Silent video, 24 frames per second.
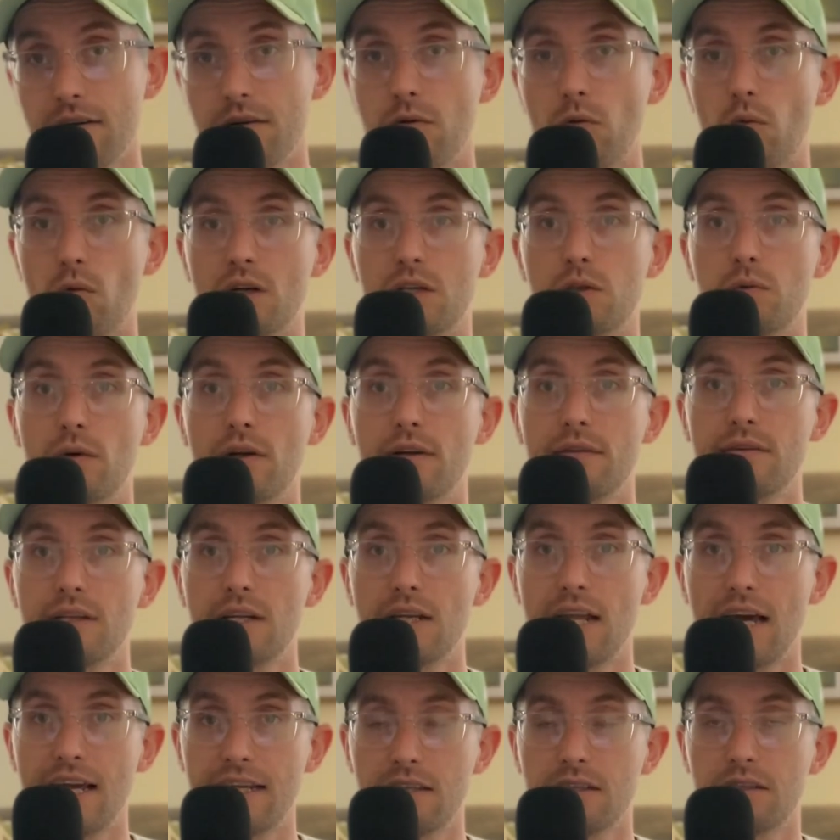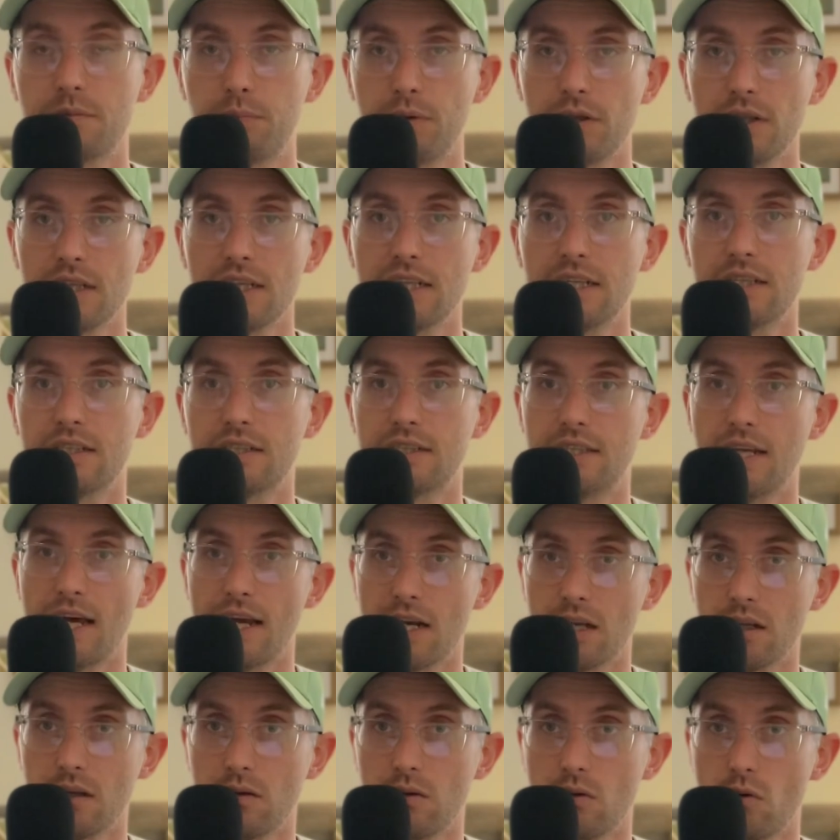was one of the latest buildings that
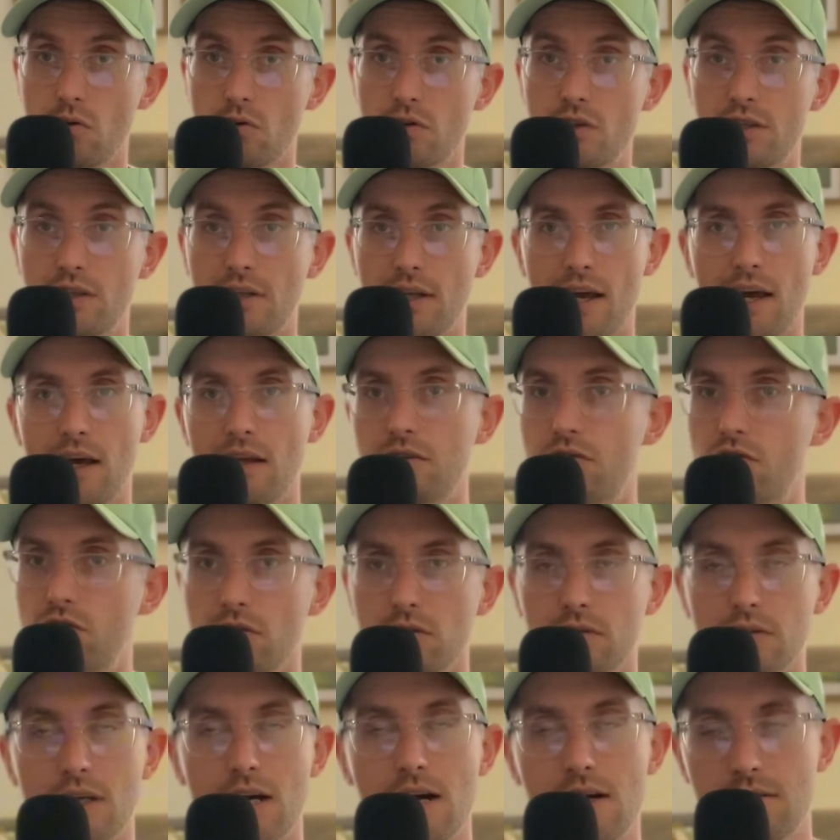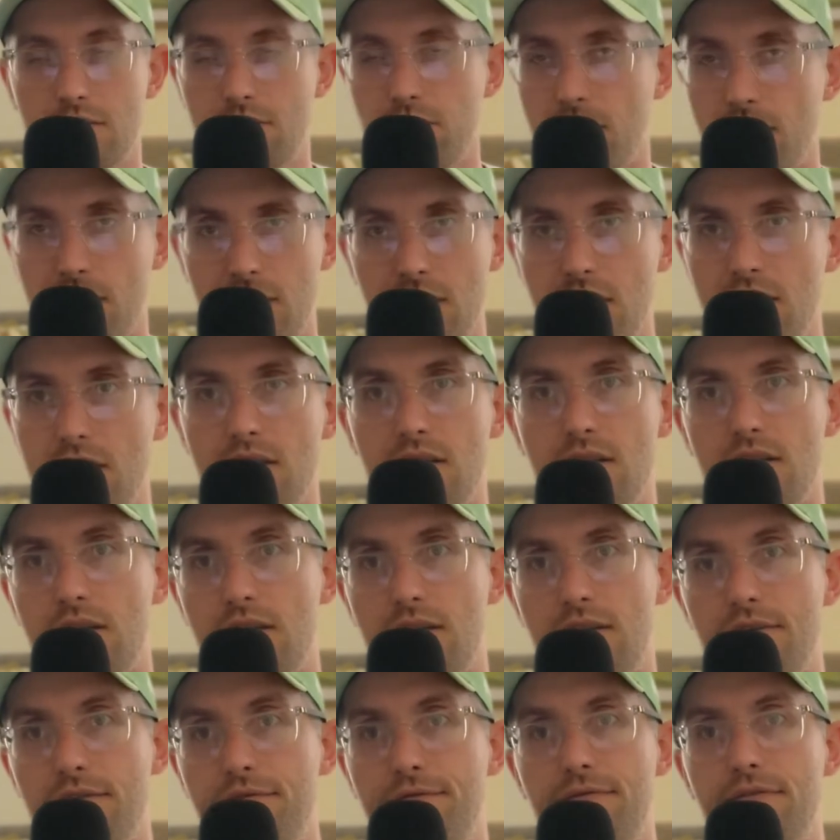launched and sold out within
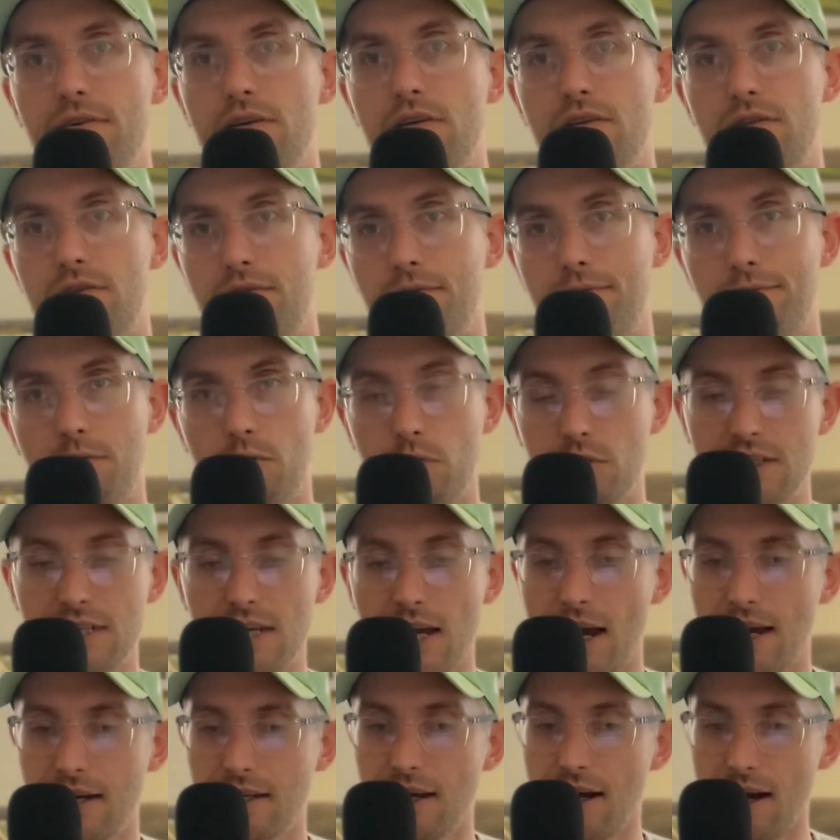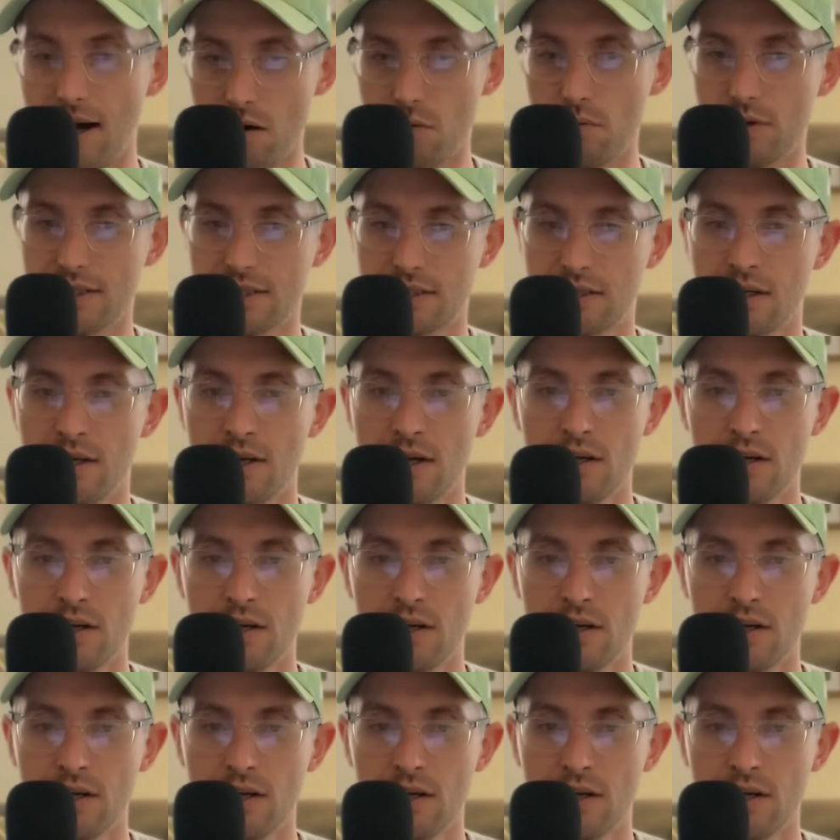the first 48 hours.